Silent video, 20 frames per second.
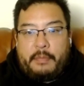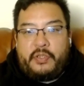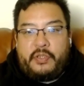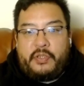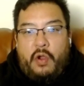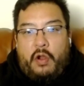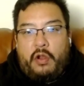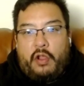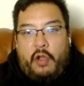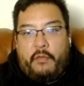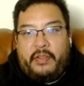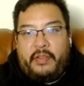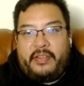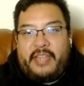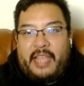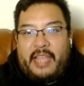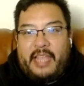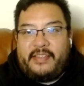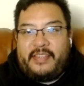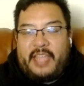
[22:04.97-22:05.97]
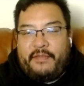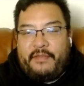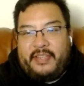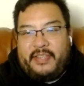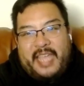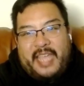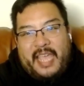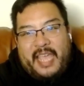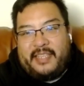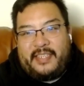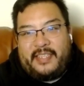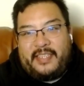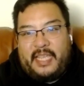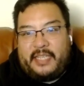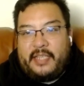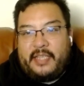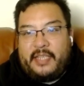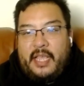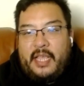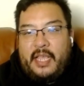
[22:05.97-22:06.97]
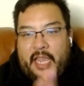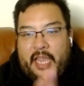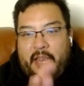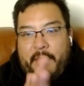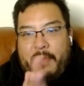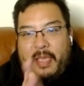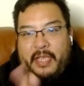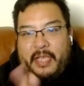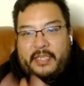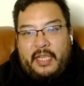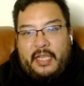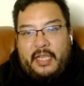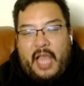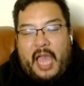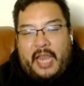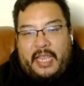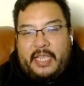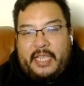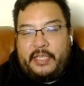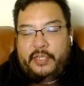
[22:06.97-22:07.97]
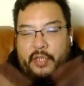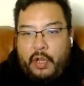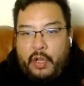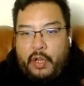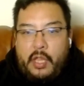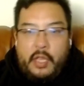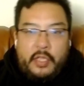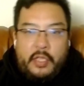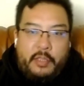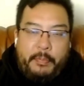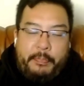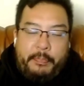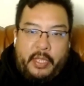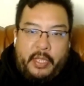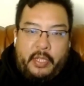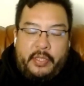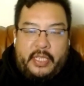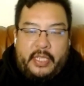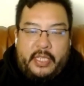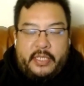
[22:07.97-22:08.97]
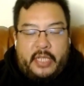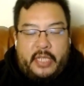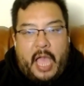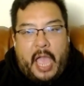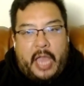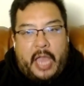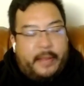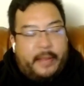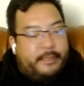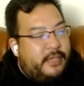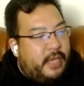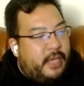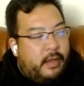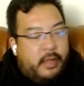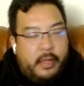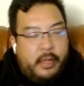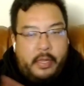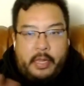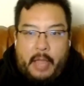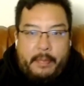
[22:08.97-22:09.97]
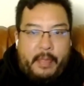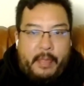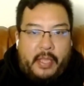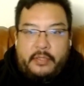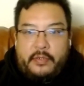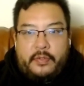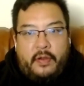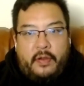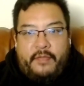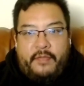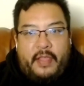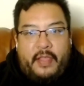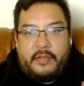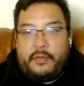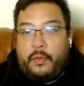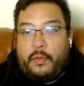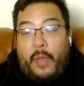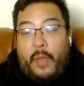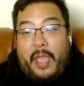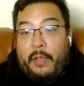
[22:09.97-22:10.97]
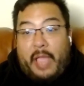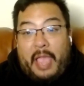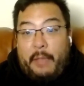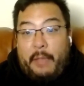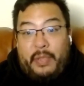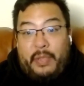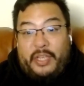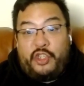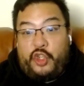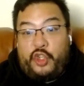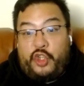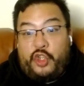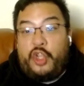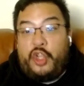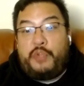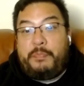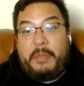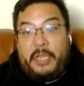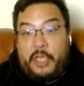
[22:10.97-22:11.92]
starting off with 10-7, 10-6, and it makes it a lot easier to build these lineups. Now, I'm not sure if that's the way we should be